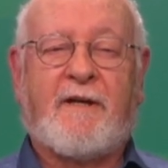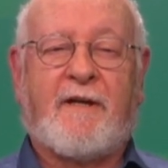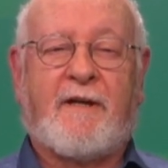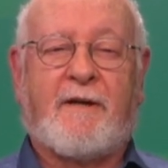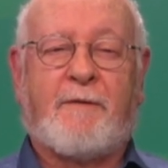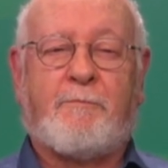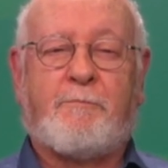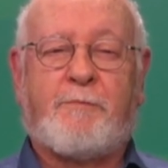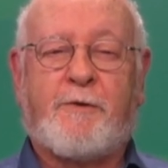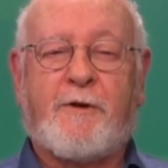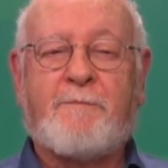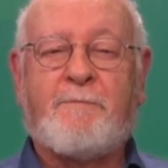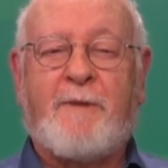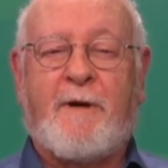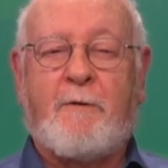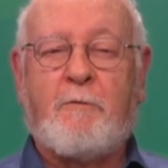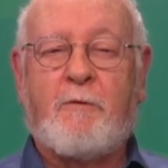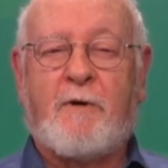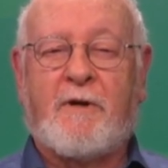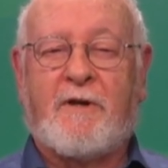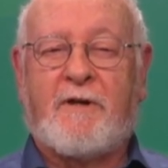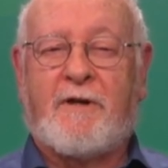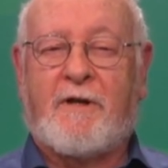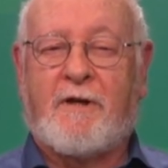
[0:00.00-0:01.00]
book by
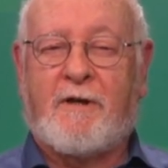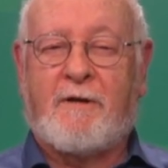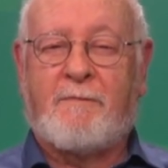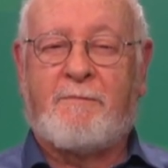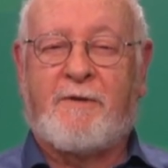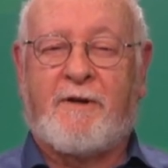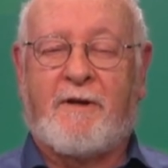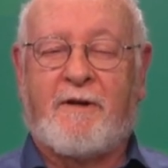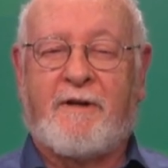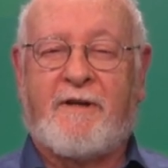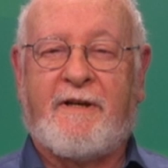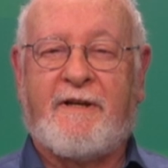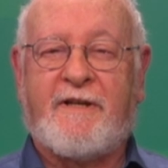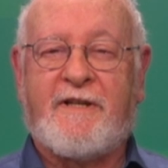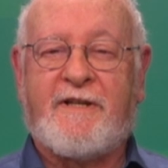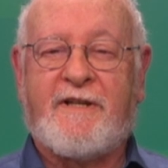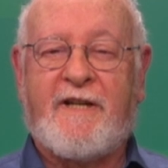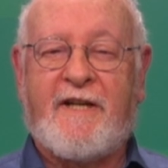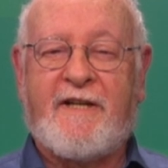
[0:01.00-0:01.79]
Will Herberg in the